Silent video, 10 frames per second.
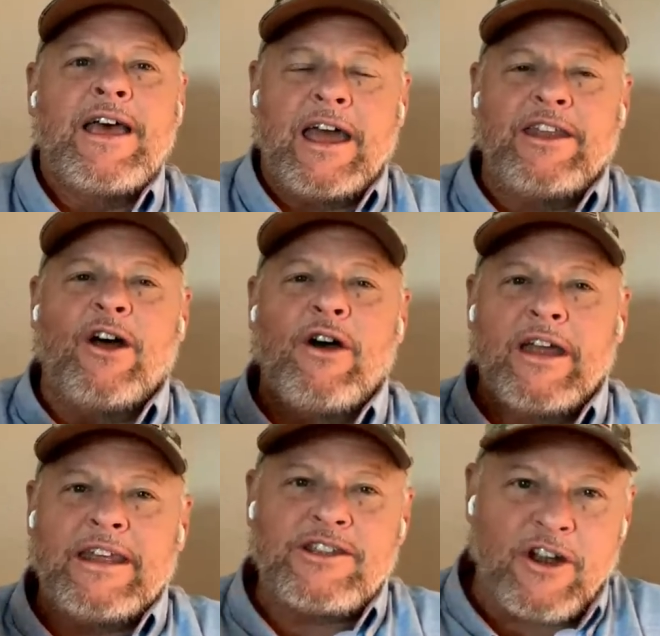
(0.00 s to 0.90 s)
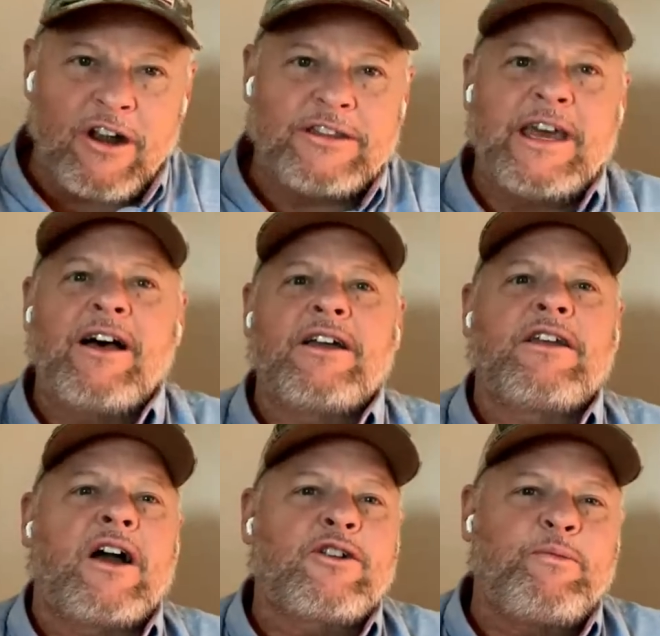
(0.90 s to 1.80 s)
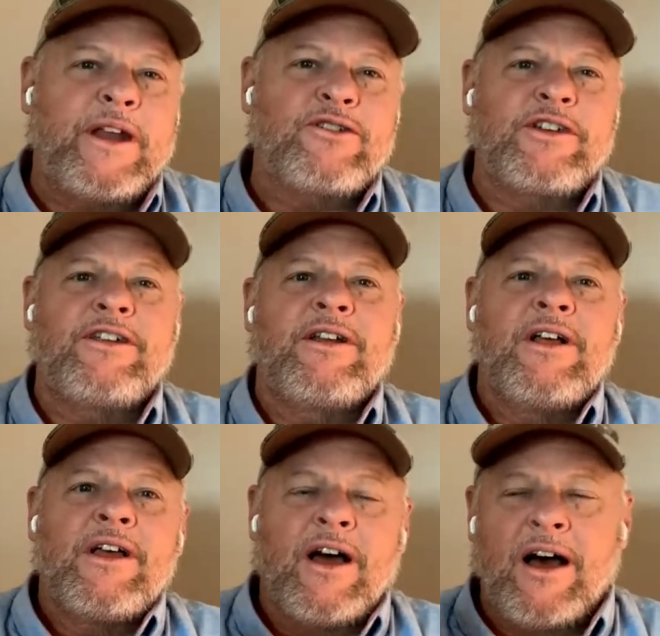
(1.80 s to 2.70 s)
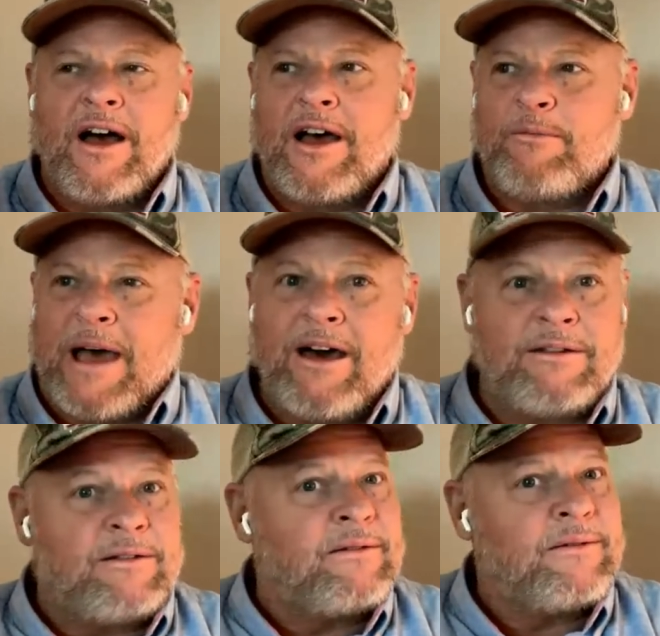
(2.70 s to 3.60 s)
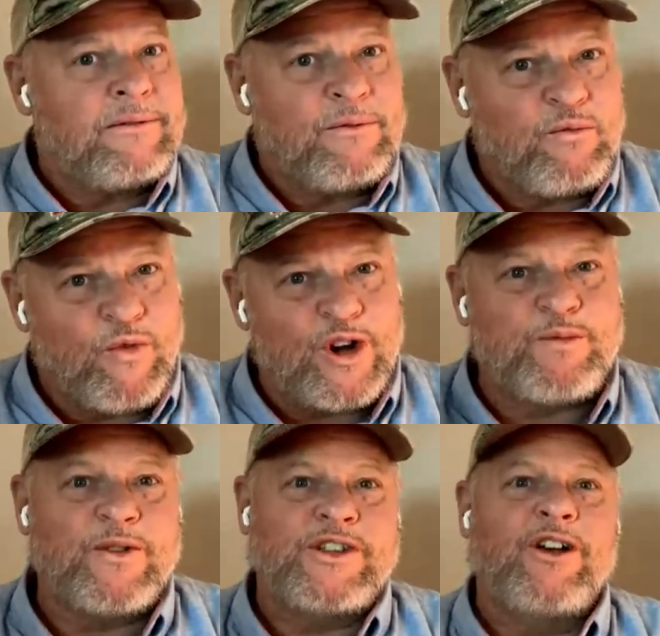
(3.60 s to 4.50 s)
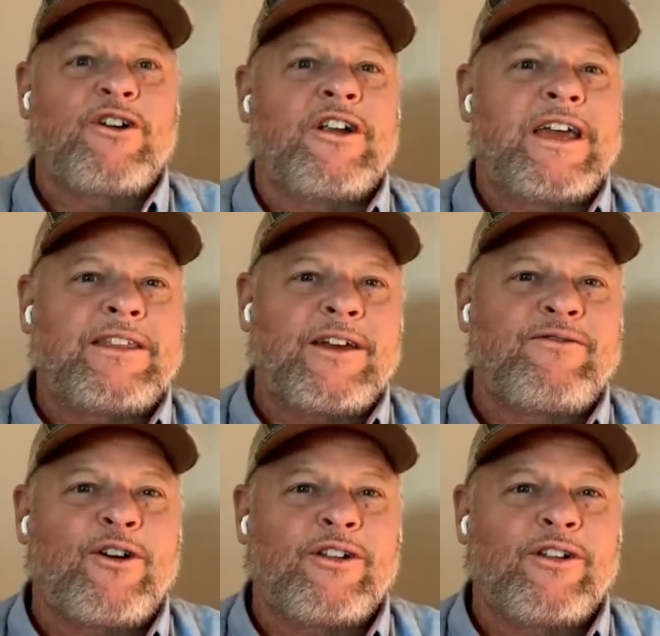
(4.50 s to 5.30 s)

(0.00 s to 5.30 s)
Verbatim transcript: And, you know, and he started telling Doctor Peterson uh, about where's Brazil going to get their